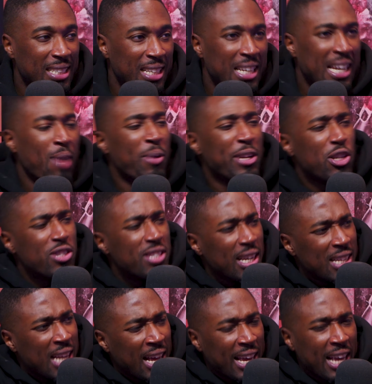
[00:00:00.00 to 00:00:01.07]
blah. Like blah, when blah. you
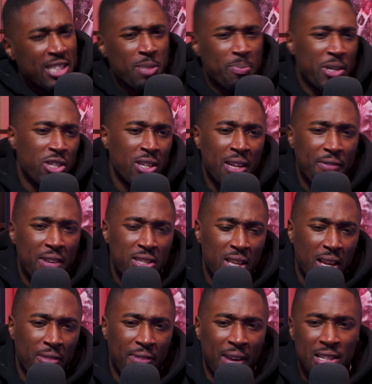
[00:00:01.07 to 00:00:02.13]
said like exhibition, if there's
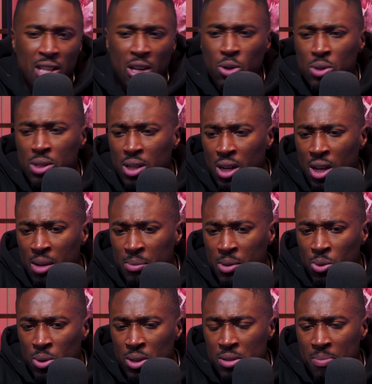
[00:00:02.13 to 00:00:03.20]
certain fights, like who did um it
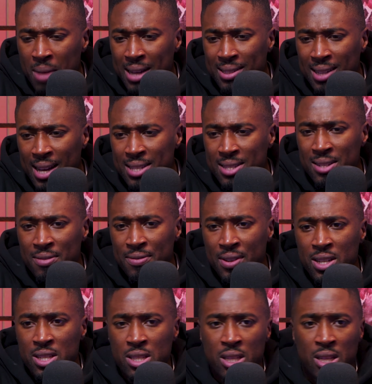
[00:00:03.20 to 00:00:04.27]
was Mike Tyson
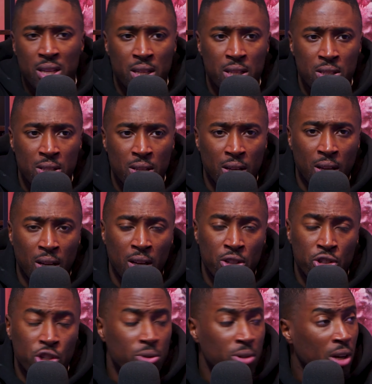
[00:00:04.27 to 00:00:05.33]
versus uh,
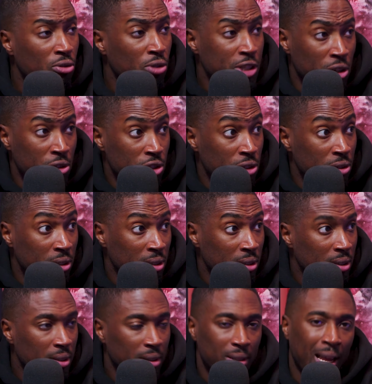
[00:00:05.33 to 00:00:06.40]
Junior, Roy Jones Junior.
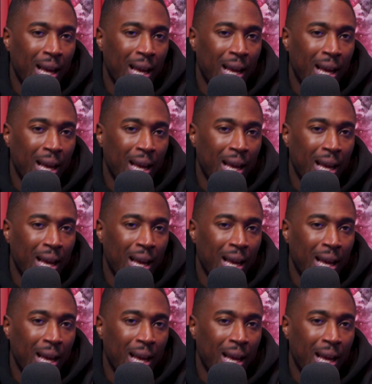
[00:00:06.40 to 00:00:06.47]
Yes,